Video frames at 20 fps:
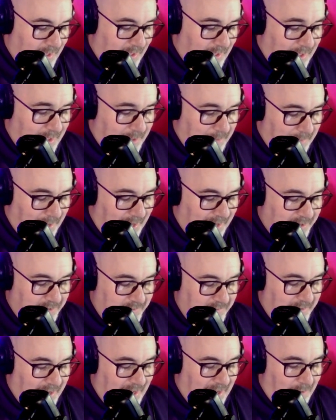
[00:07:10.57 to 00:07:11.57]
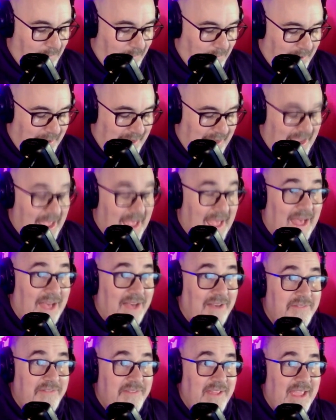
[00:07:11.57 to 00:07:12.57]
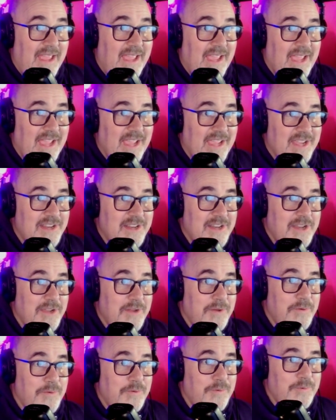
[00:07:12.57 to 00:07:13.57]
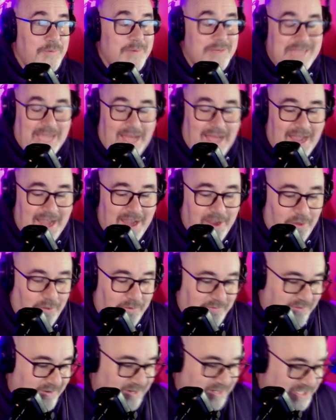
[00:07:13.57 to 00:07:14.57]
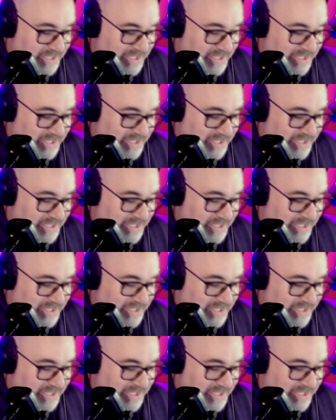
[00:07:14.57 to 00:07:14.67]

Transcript: I do not want to have a new tile versus